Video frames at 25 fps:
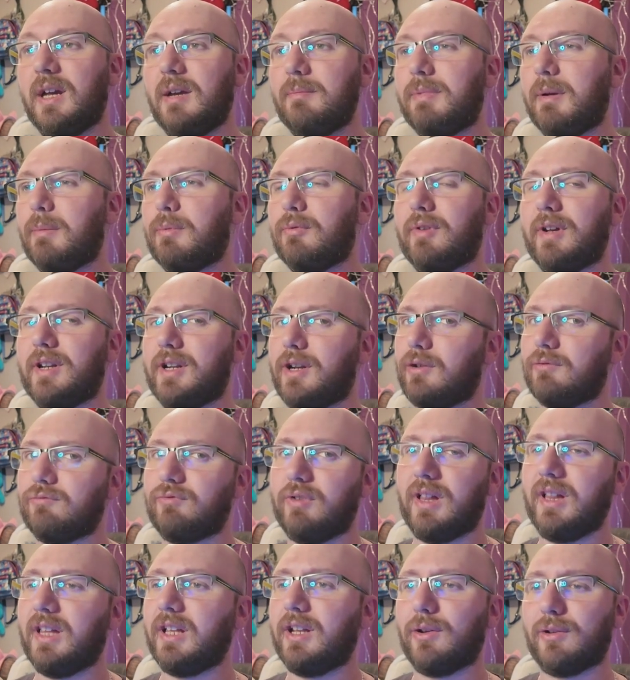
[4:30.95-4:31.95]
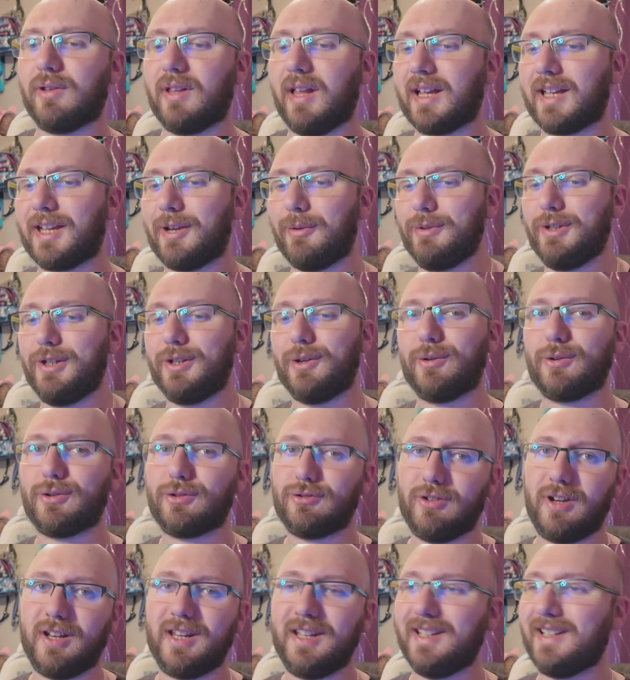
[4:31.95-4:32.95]
really don't like it when you don't
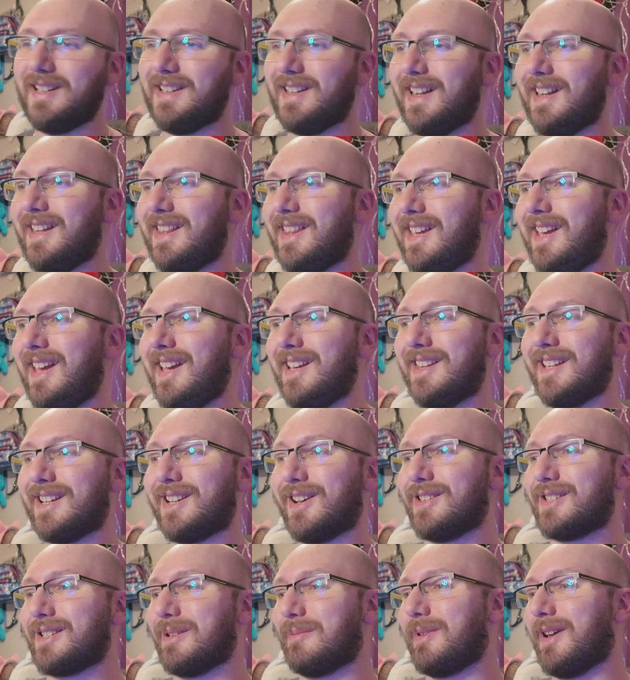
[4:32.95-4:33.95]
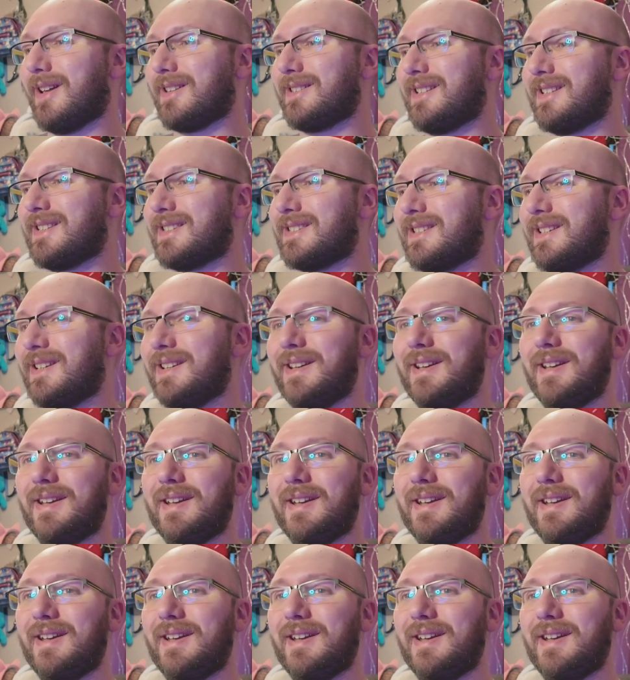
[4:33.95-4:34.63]
credit the concept artists.